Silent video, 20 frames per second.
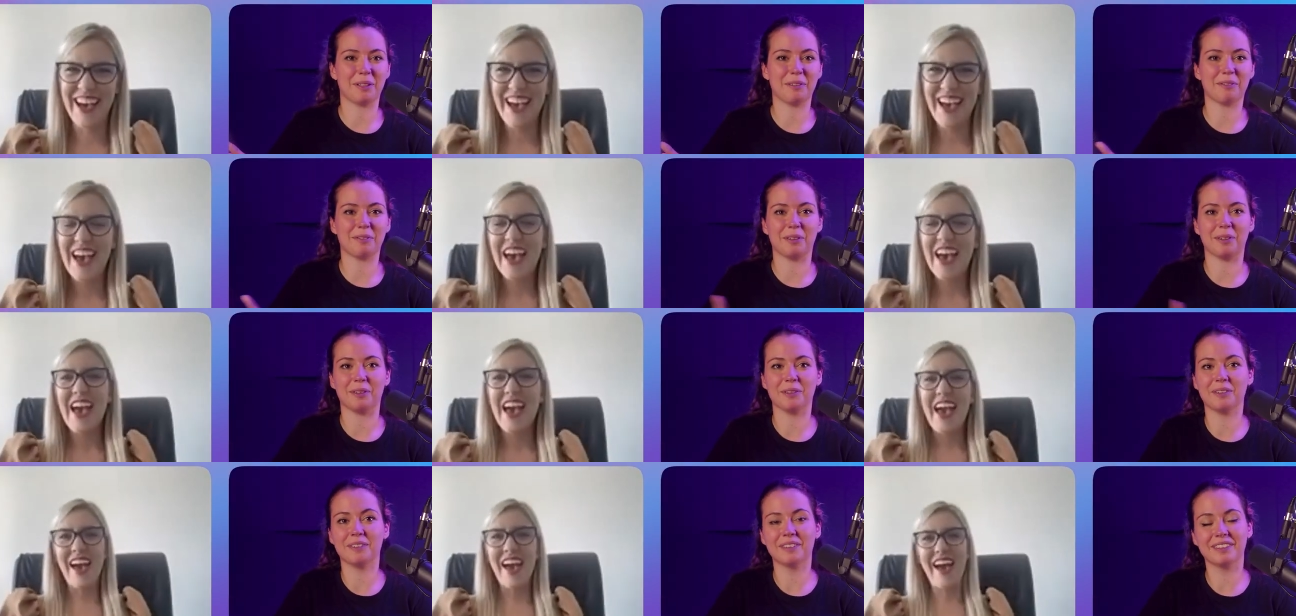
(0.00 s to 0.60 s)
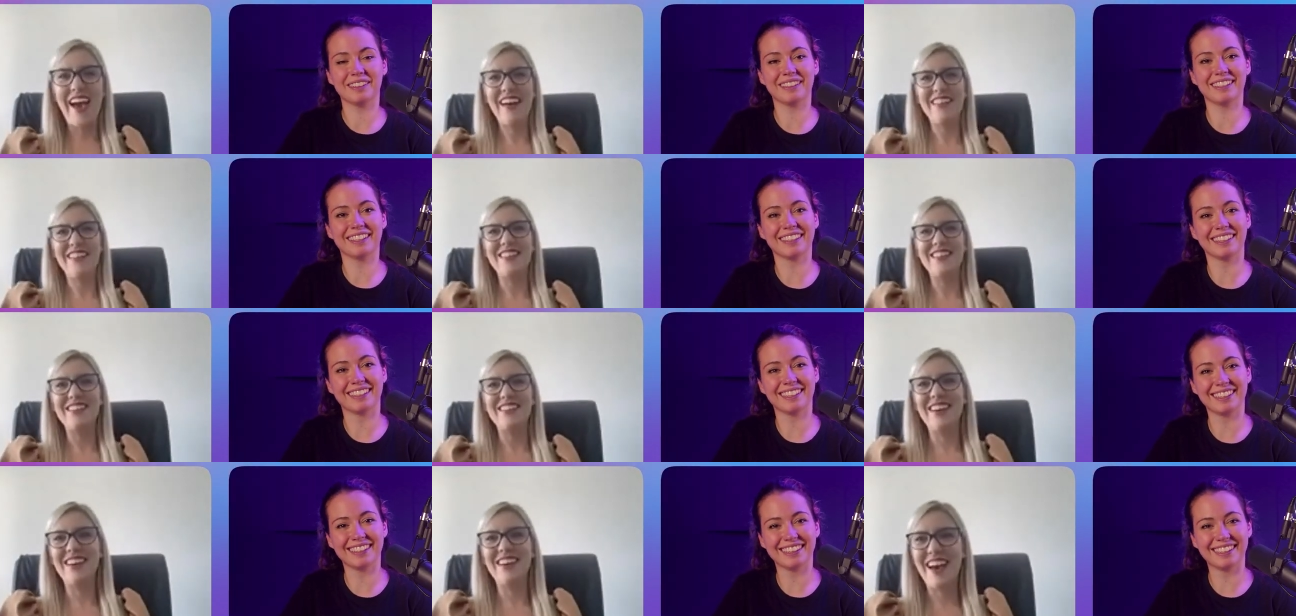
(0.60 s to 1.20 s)
Speaker 1: Beautiful.
Speaker 2: And
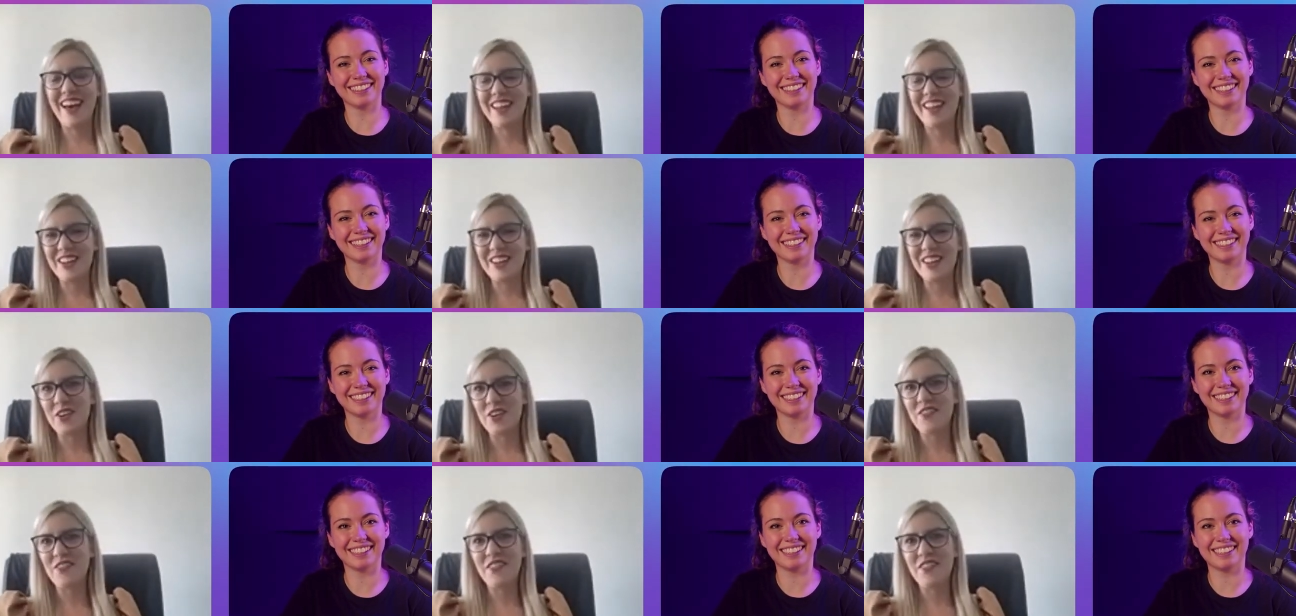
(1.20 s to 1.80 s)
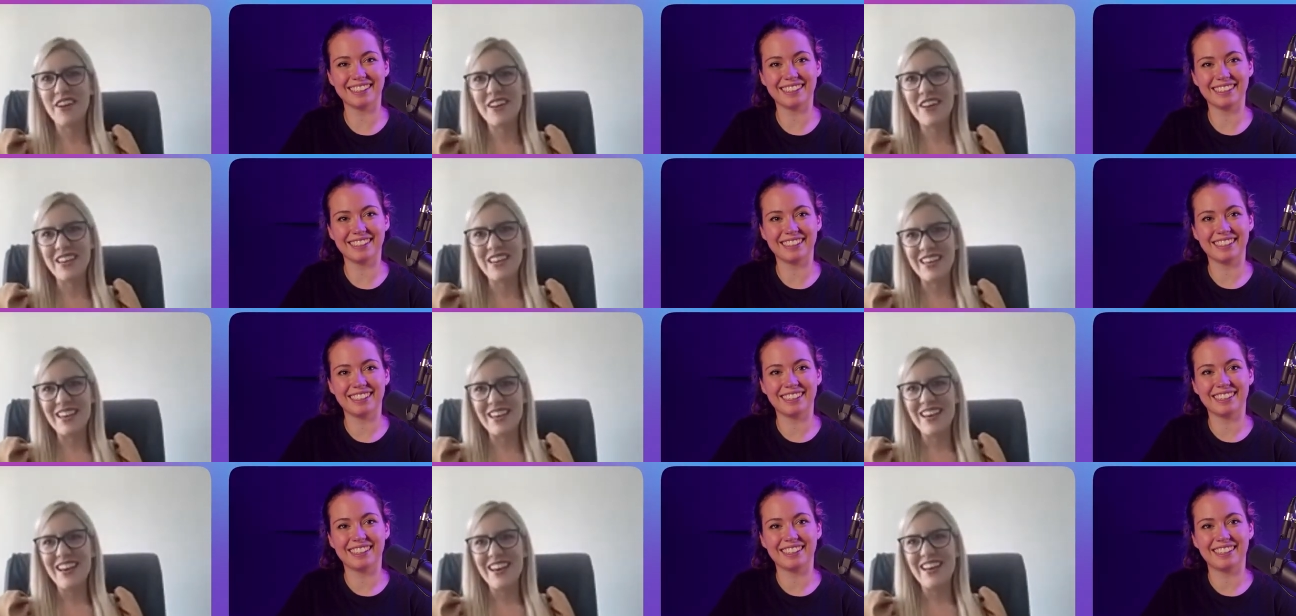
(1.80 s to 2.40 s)
and if
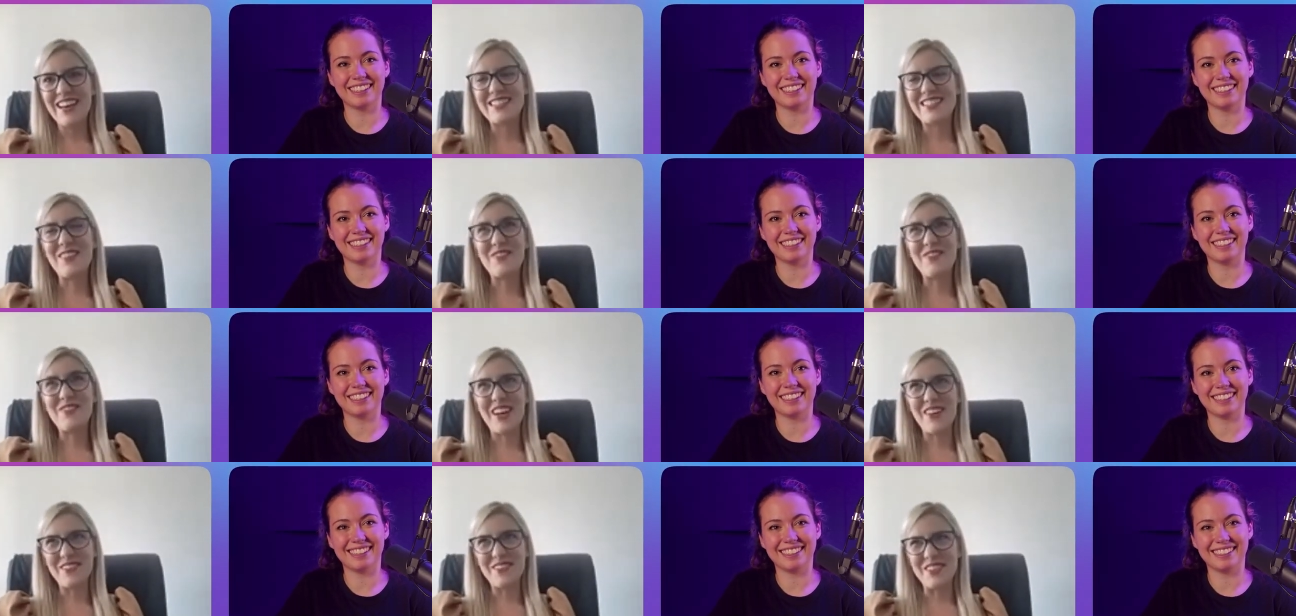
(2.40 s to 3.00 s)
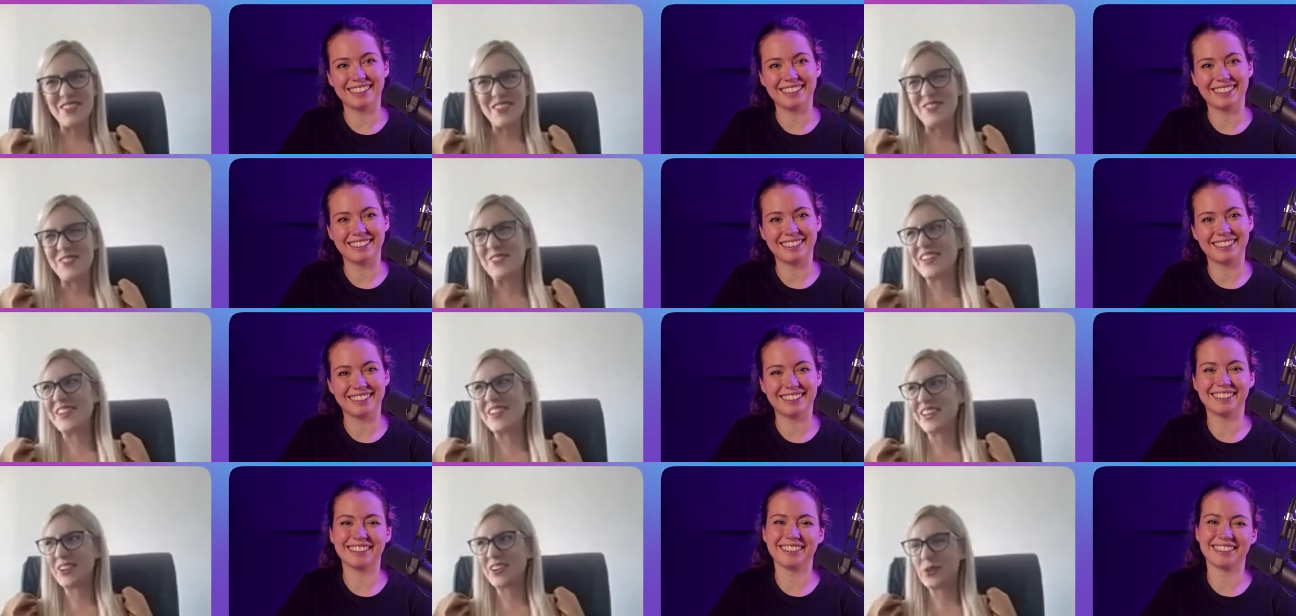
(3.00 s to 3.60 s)
I sometimes
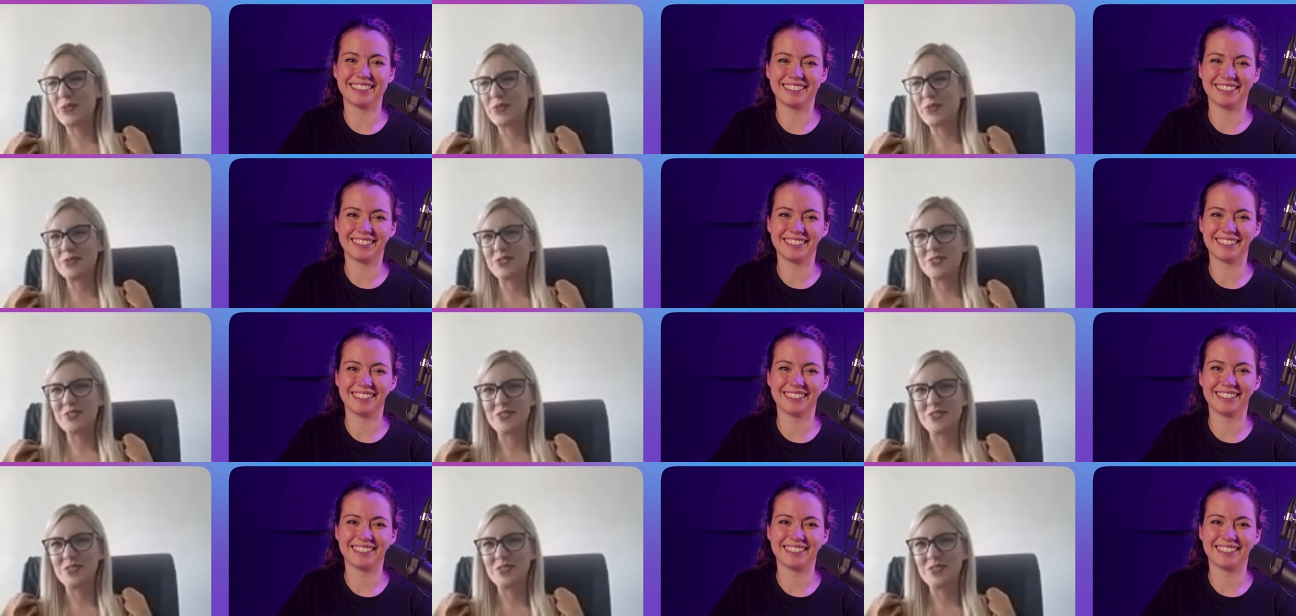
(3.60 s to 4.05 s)
when I go to,